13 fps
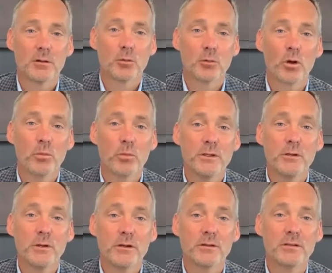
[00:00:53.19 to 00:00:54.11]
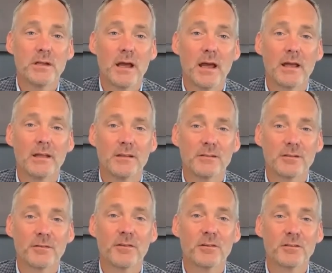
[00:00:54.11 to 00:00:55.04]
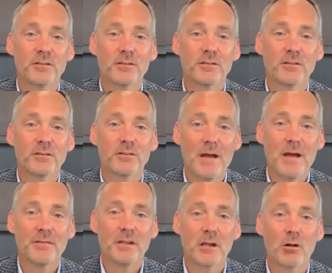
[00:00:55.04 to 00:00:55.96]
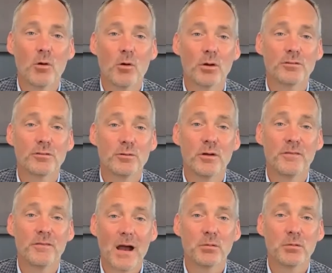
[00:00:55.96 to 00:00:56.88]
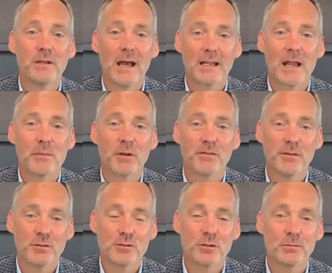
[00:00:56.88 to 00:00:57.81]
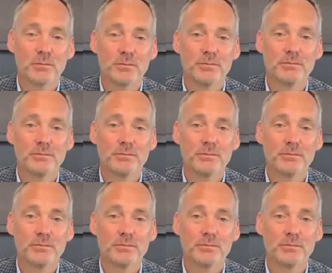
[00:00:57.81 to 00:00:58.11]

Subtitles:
The work we do here today is the first step in crafting our course to a vibrant economic future.